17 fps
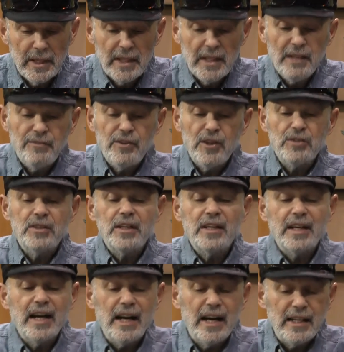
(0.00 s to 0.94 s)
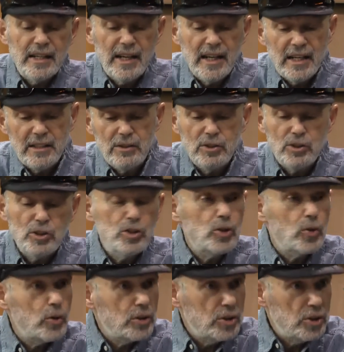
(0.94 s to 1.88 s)
He felt that God had
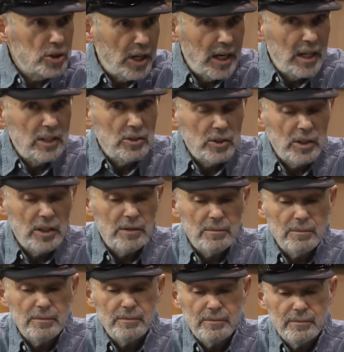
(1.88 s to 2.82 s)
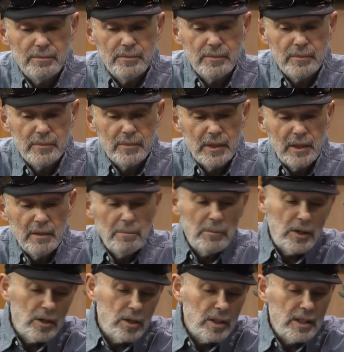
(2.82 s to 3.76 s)
shortchanged him.
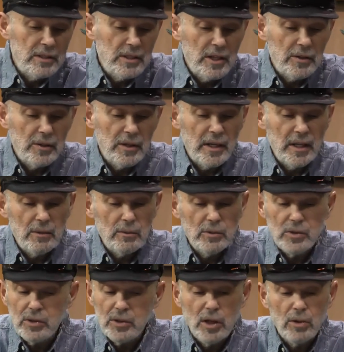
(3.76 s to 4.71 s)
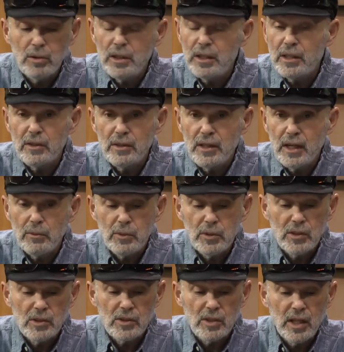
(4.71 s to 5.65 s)
Beryl, on the other hand, was totally content
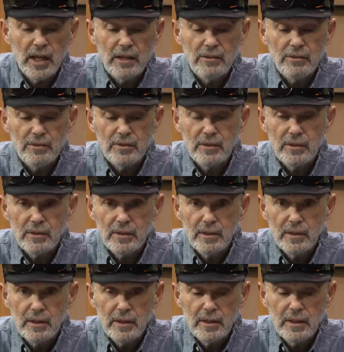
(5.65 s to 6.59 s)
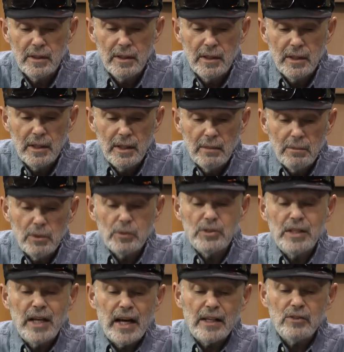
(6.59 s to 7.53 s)
with his life, but
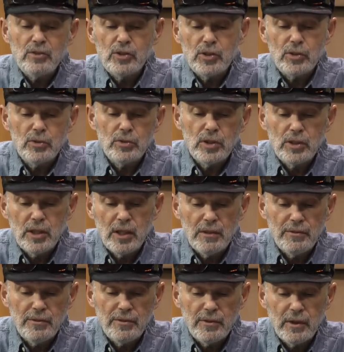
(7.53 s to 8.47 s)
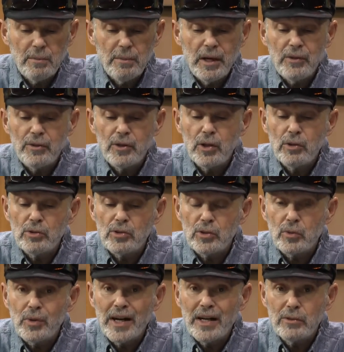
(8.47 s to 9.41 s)
was not concerned enough about those
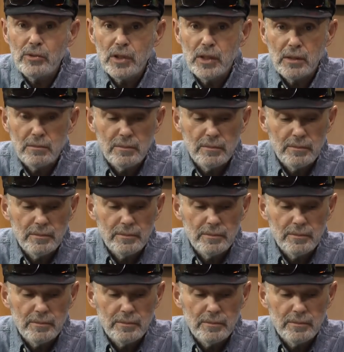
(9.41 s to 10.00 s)
around him.